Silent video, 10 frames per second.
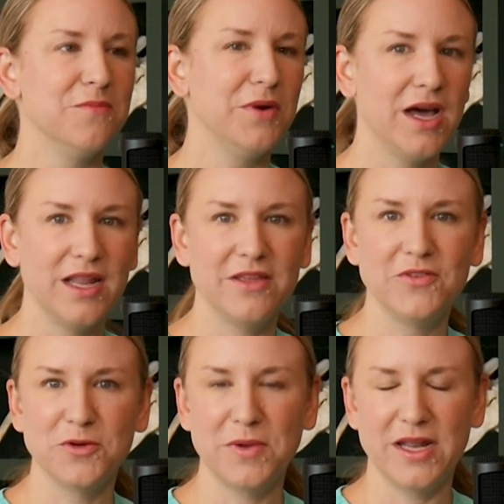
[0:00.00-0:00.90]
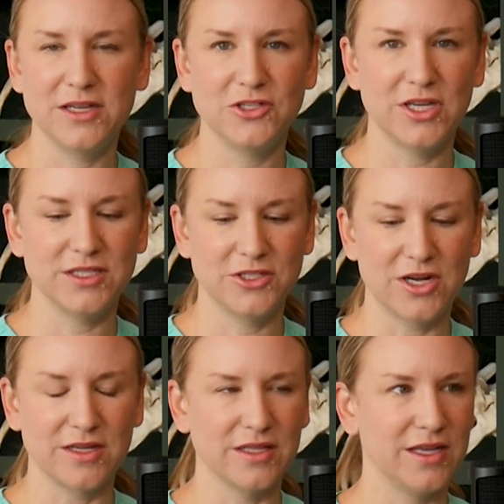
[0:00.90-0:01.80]
But if your pet ingests
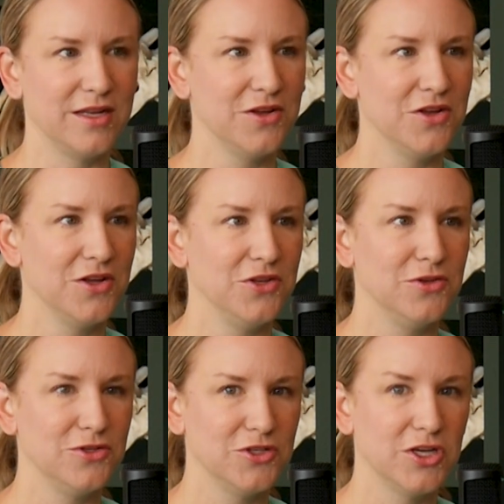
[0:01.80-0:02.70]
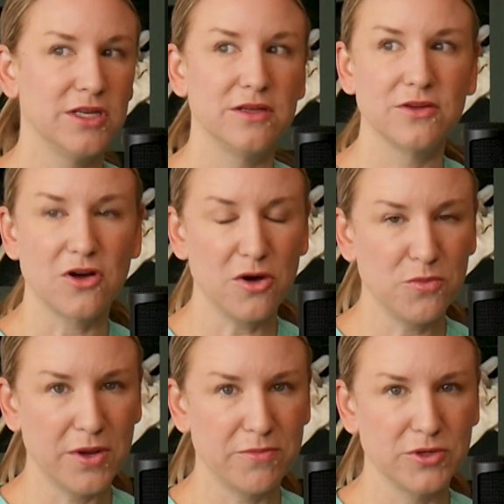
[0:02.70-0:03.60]
chocolate, you should call
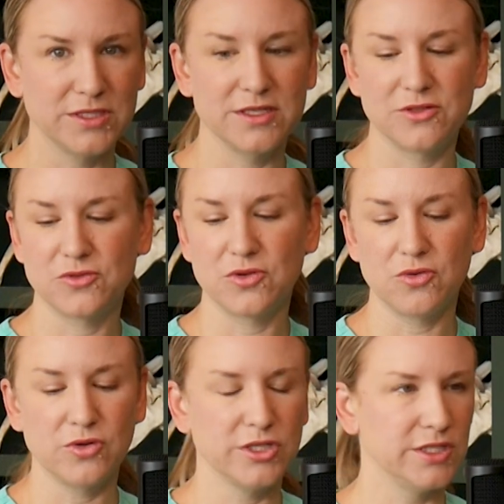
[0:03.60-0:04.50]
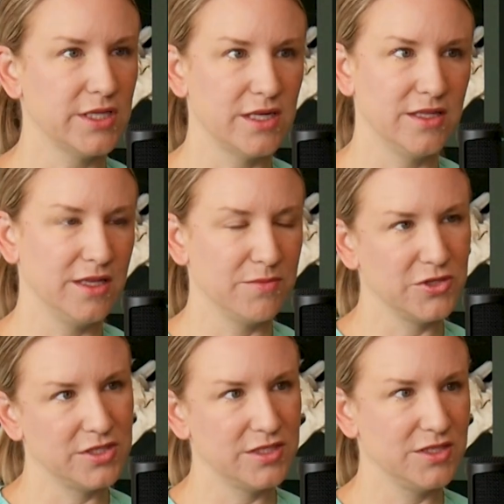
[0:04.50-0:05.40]
pet poison control or just head to the
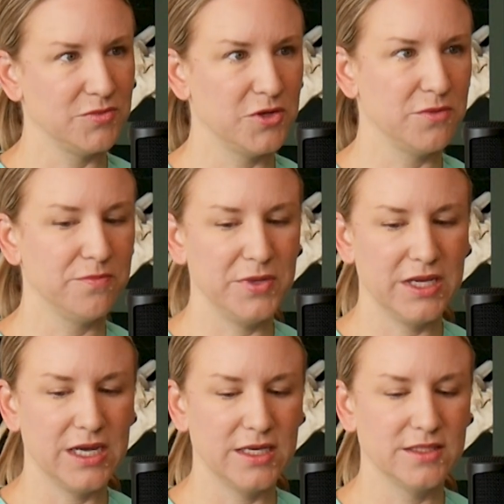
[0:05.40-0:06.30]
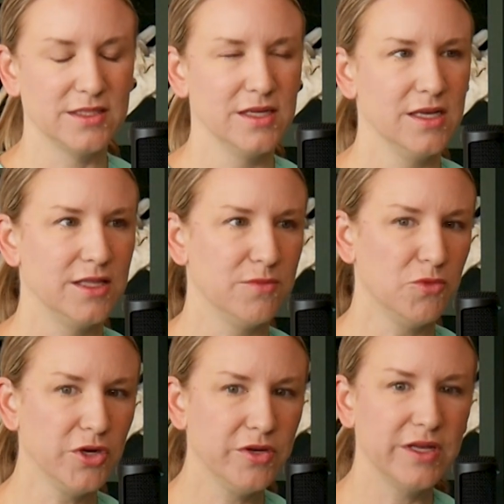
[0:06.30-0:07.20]
emergency room, because the
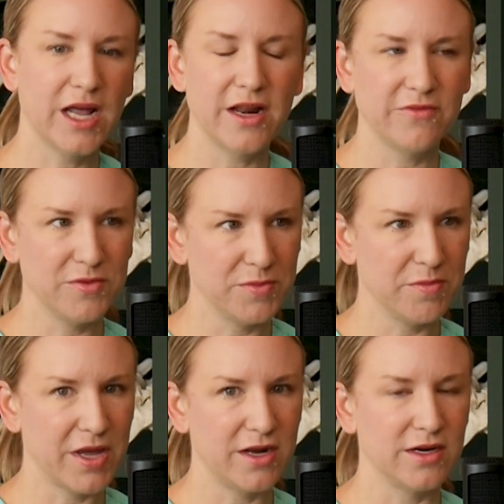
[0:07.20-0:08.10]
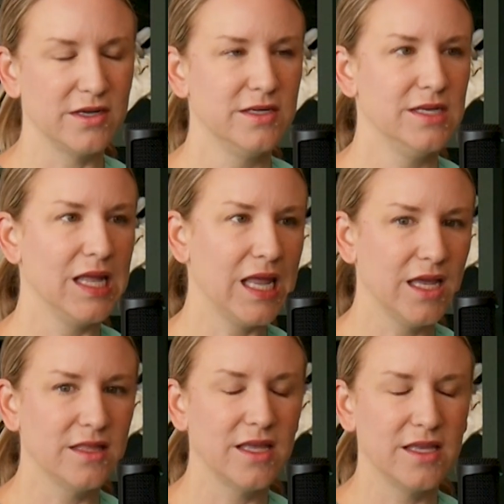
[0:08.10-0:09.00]
more you get out of them, the better.
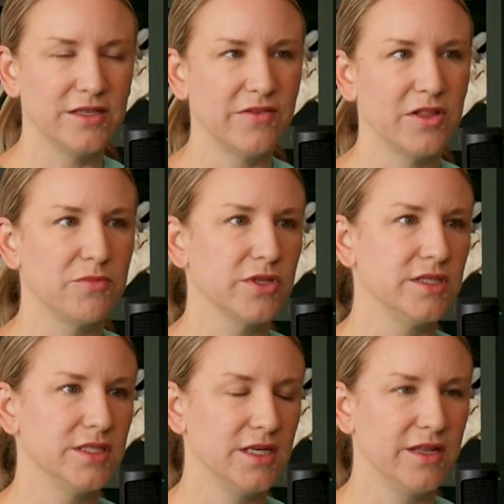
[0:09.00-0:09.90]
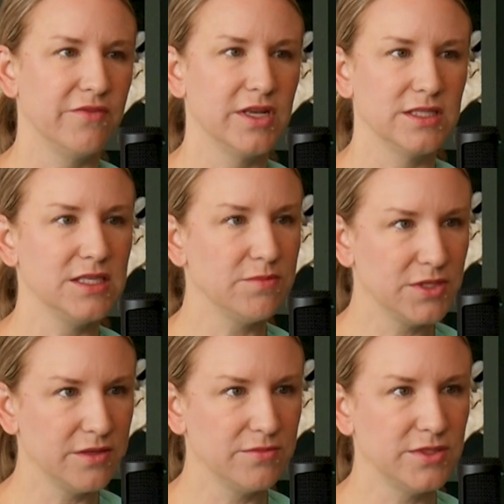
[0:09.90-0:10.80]
And they can develop really significant
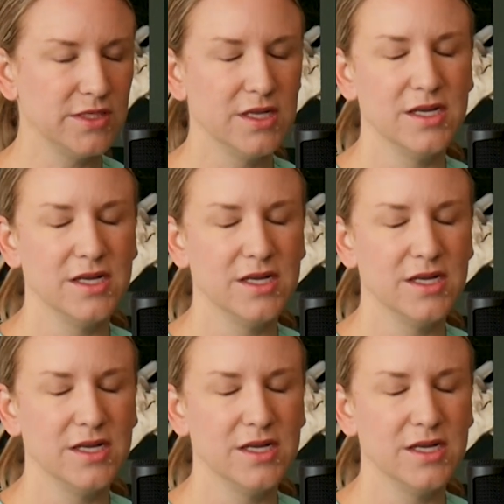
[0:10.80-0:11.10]
symptoms.